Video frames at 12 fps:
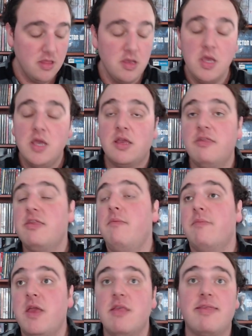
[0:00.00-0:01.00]

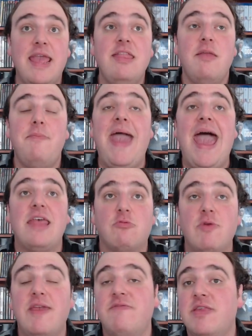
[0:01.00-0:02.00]
because in the past
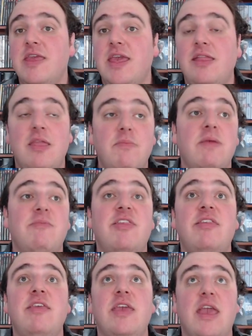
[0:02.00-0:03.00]
we have seen the
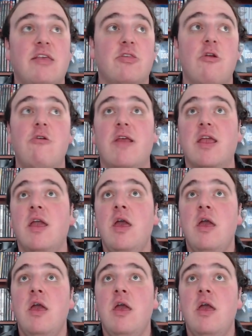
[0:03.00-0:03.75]
BBC exerting